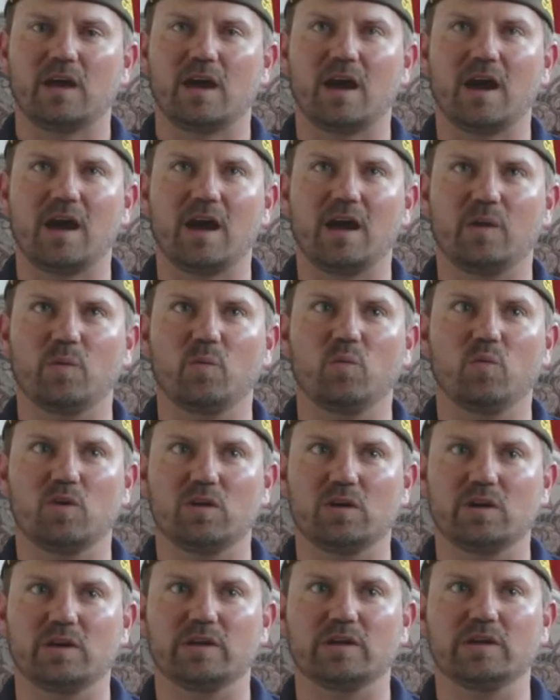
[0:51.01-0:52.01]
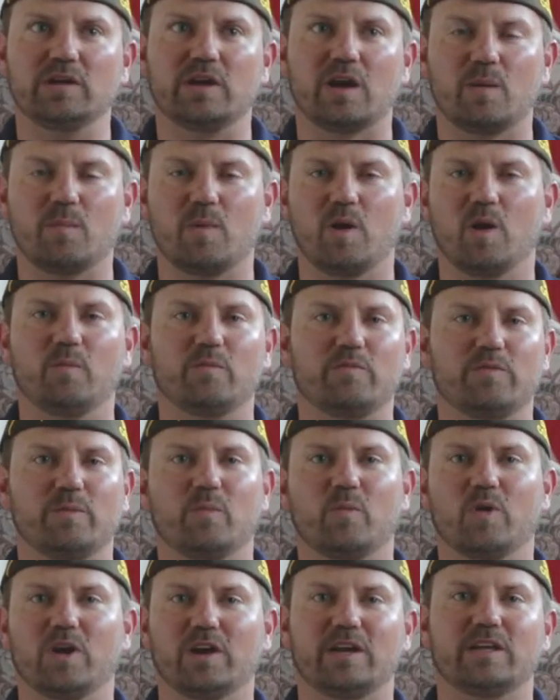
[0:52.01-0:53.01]
I would come home
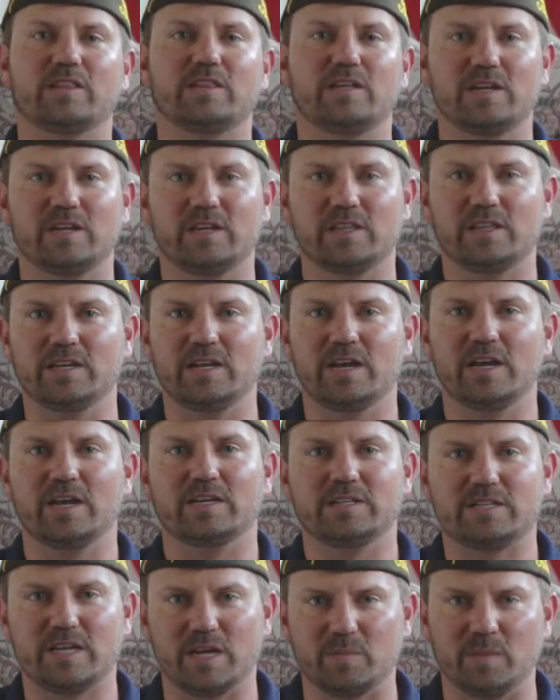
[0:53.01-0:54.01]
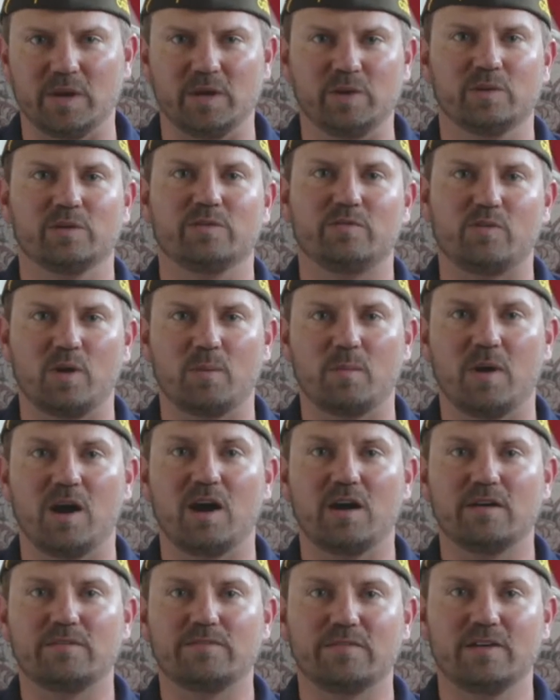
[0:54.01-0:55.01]
from work at the end of the day and take my uniform
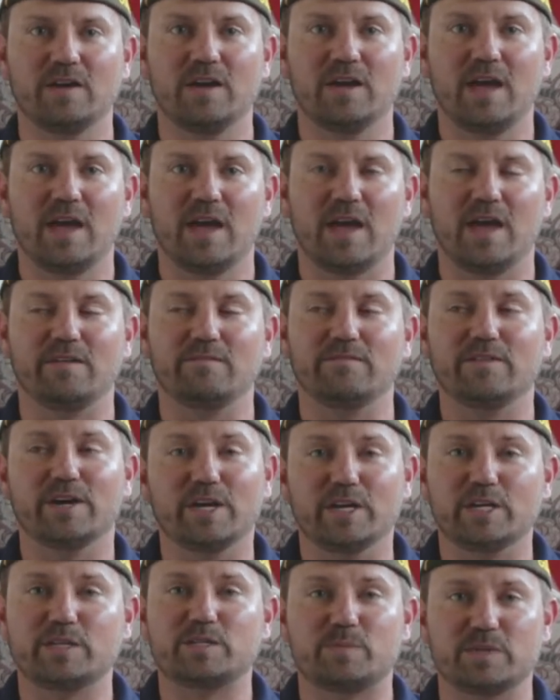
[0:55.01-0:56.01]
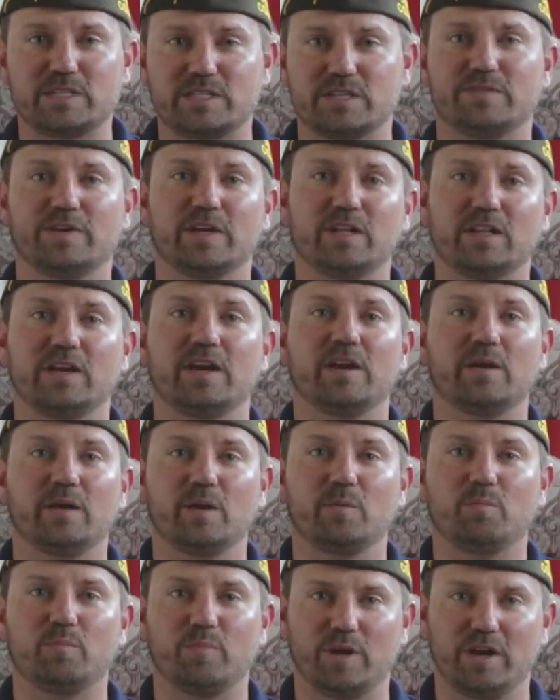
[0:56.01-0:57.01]
off, and very
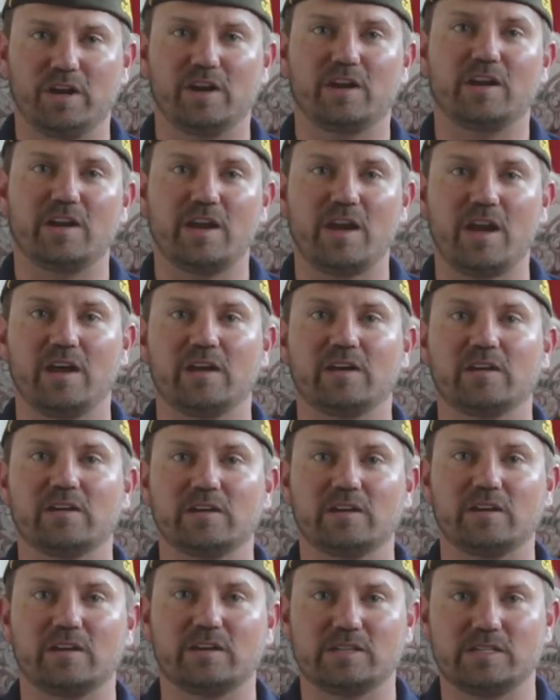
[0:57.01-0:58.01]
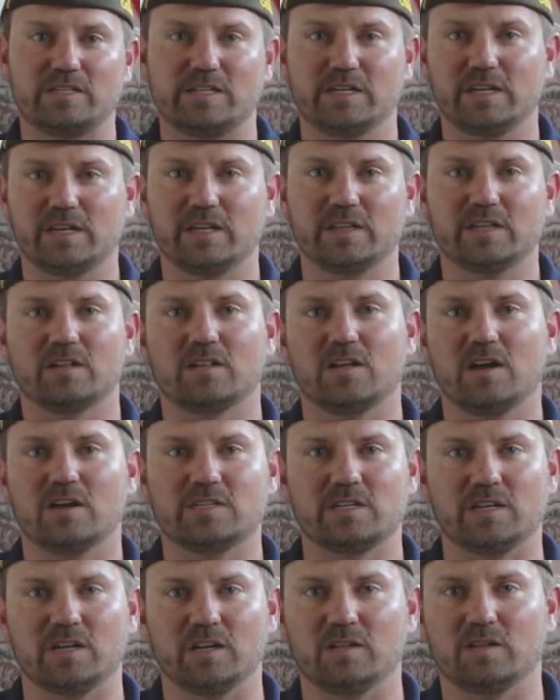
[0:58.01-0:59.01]
specifically put it on a hanger, stick it in the
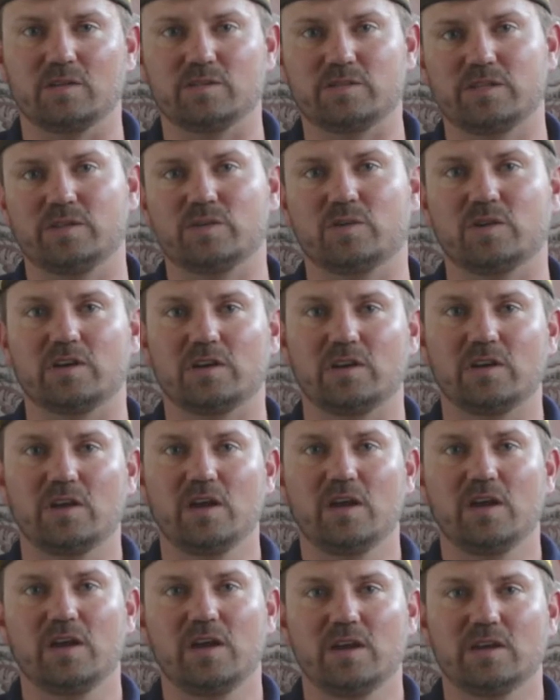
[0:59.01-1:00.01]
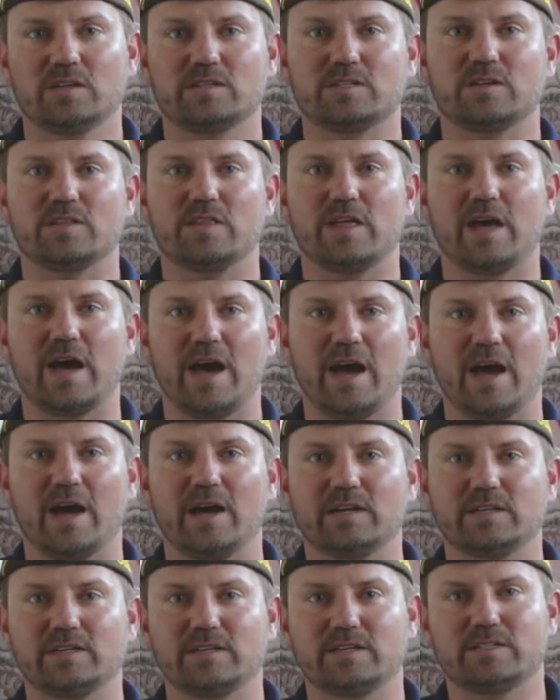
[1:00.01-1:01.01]
closet, and close the door, so
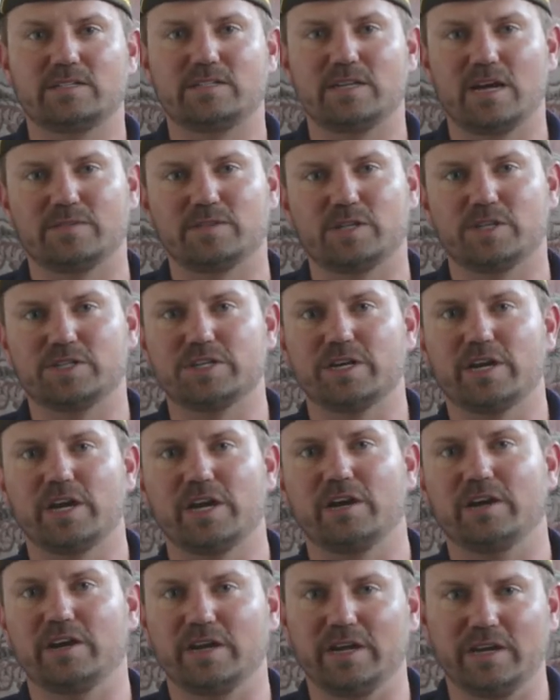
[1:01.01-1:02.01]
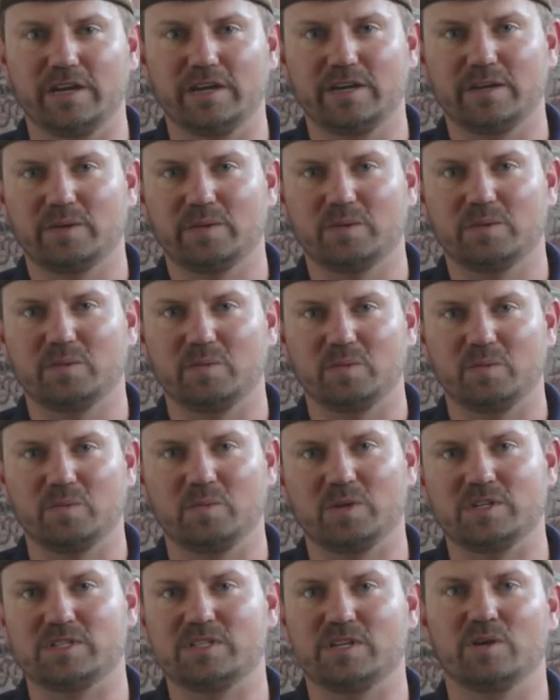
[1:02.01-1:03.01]
that Staff Sergeant Harry
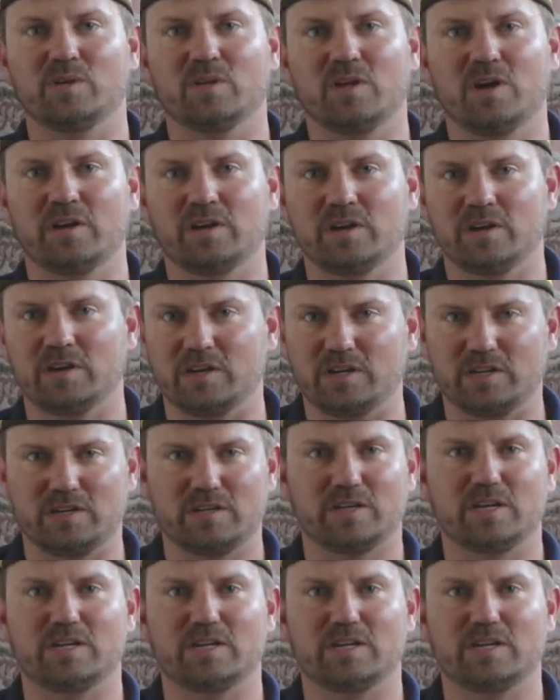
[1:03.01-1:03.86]
was no longer